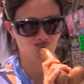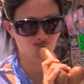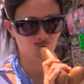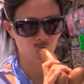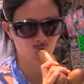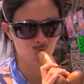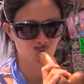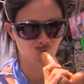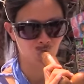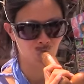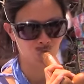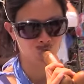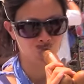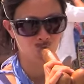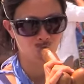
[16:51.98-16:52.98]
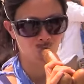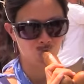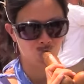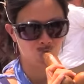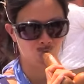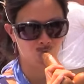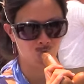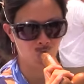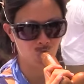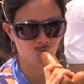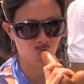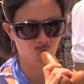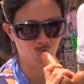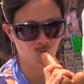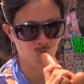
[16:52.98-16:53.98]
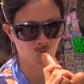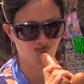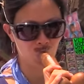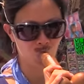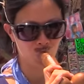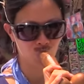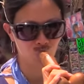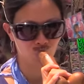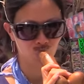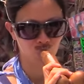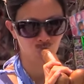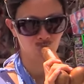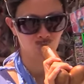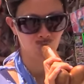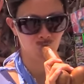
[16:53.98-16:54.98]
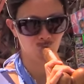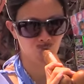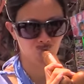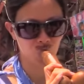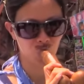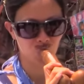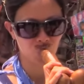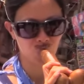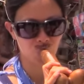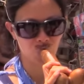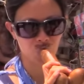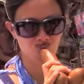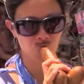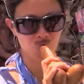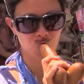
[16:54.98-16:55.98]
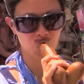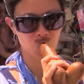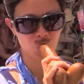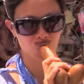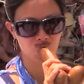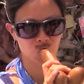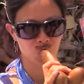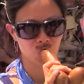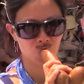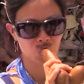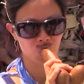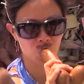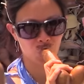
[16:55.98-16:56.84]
No words are spoken by the person on screen.